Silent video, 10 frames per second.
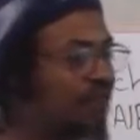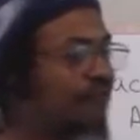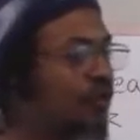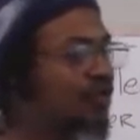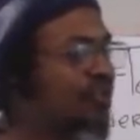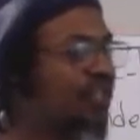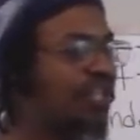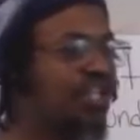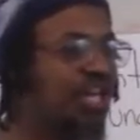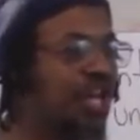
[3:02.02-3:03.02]
your
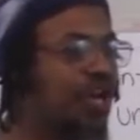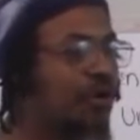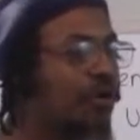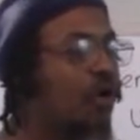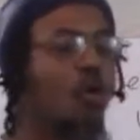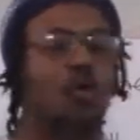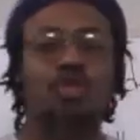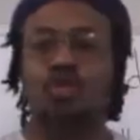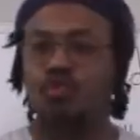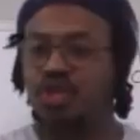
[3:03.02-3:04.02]
first year,
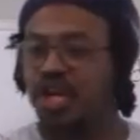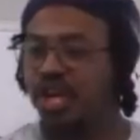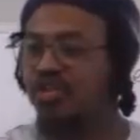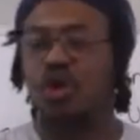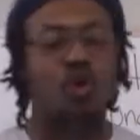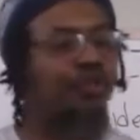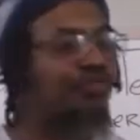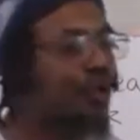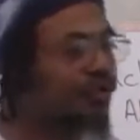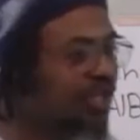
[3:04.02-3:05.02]
or 2 years, or
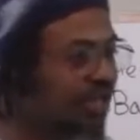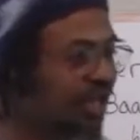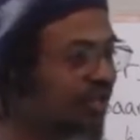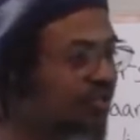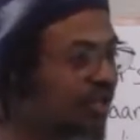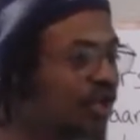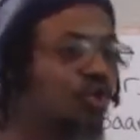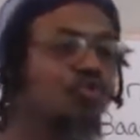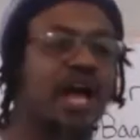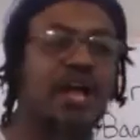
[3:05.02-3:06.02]
30 years.
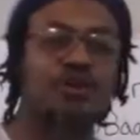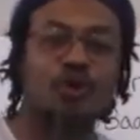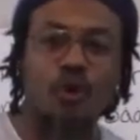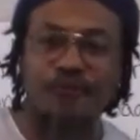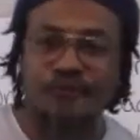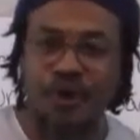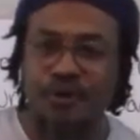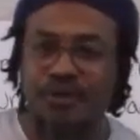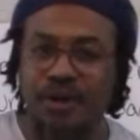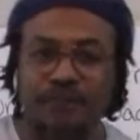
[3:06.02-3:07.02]
You got no
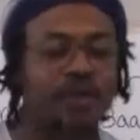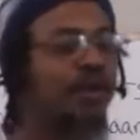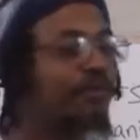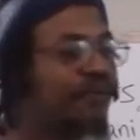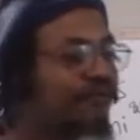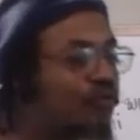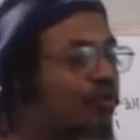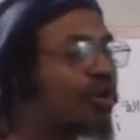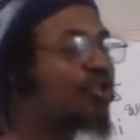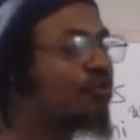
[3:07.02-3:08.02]
further
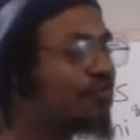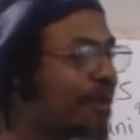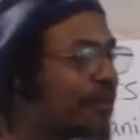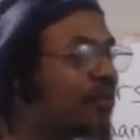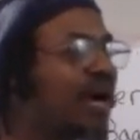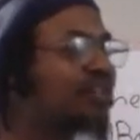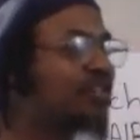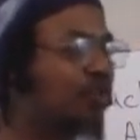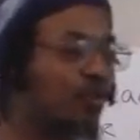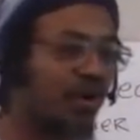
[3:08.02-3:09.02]
before you
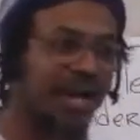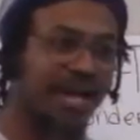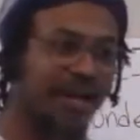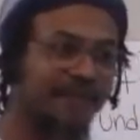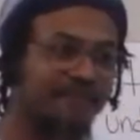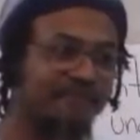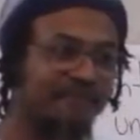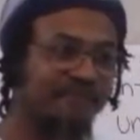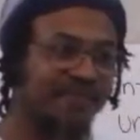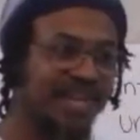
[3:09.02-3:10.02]
memorized the Qur'an.
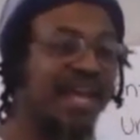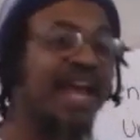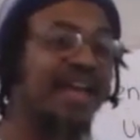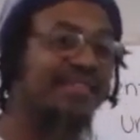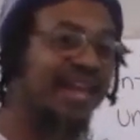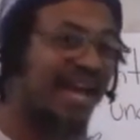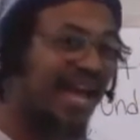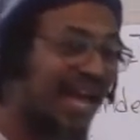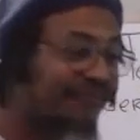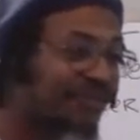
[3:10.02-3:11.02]
And then
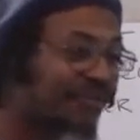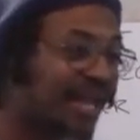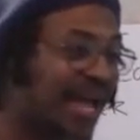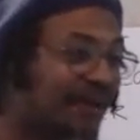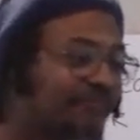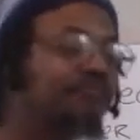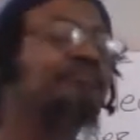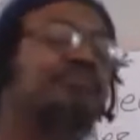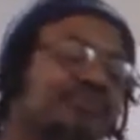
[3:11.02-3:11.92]
after that,